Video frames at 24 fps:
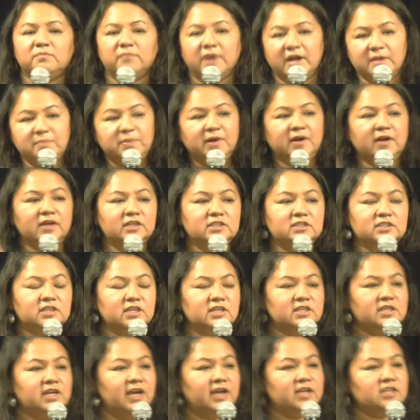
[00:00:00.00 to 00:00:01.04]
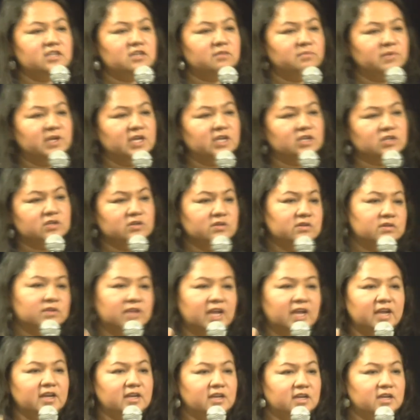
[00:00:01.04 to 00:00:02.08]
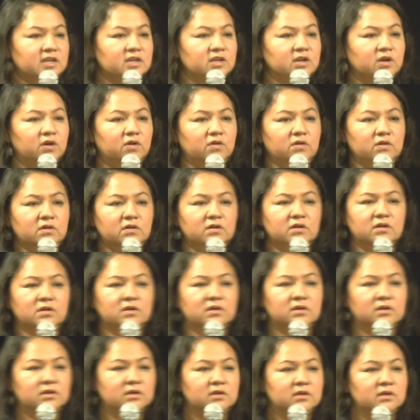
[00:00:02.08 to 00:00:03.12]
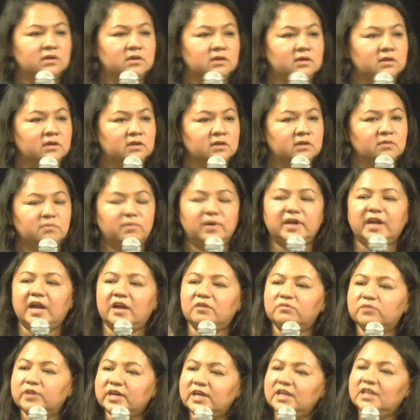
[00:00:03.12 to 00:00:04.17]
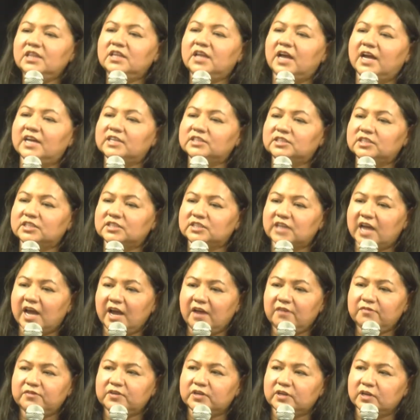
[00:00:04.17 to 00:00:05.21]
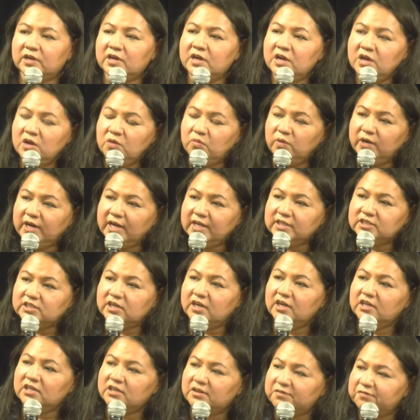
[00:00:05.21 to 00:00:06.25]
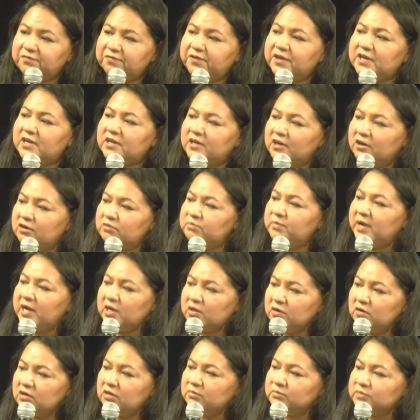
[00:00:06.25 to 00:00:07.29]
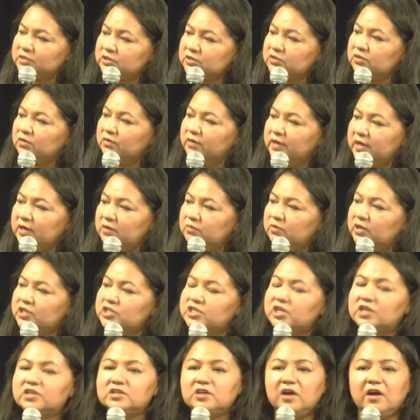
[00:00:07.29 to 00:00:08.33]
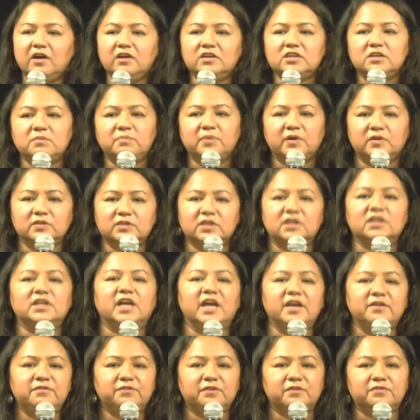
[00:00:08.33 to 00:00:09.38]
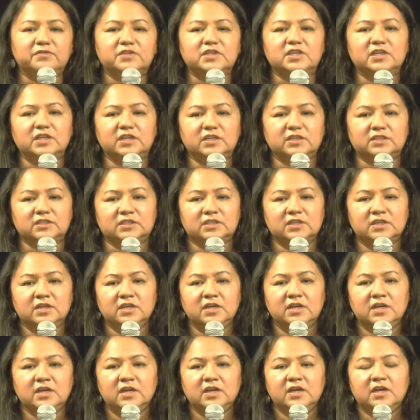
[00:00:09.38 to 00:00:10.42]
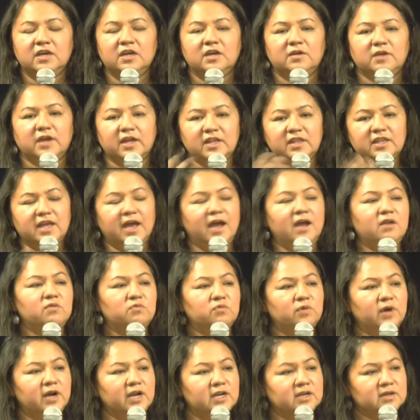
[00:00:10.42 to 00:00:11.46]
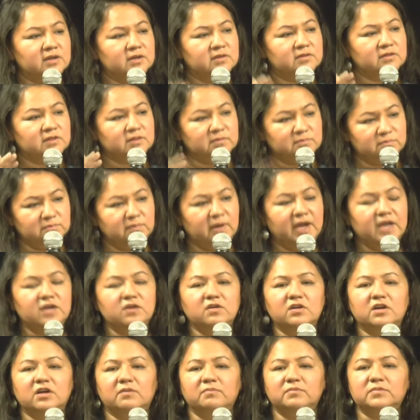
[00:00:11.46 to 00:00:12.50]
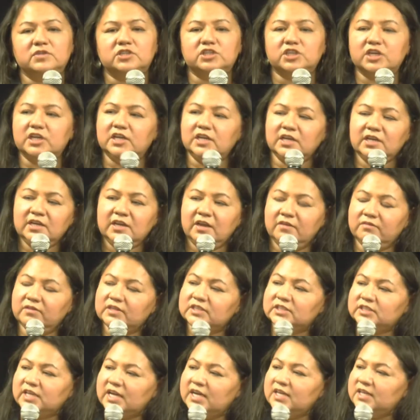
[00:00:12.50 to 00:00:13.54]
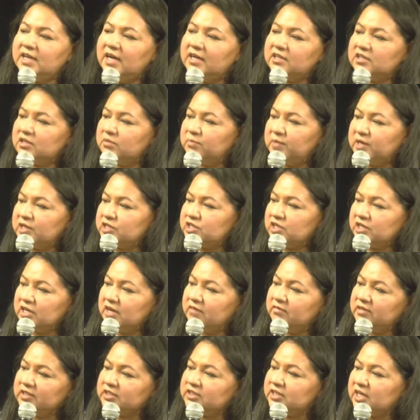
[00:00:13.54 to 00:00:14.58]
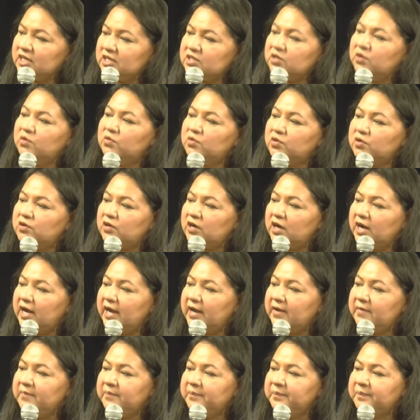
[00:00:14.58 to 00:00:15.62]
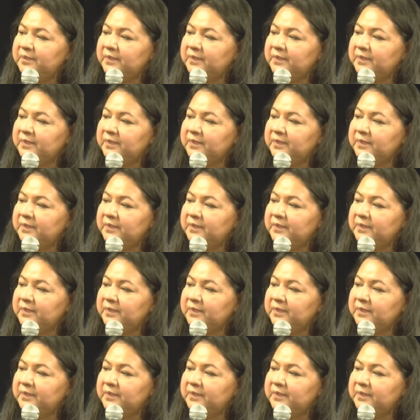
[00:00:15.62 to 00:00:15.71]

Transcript: My parents did that to me too. They didn't know. But I realized this after when I started to figure out my Gukum story, what she talked about, the life of tears. And that one, my Gukum, she didn't ever say that to me. She never said, don't cry.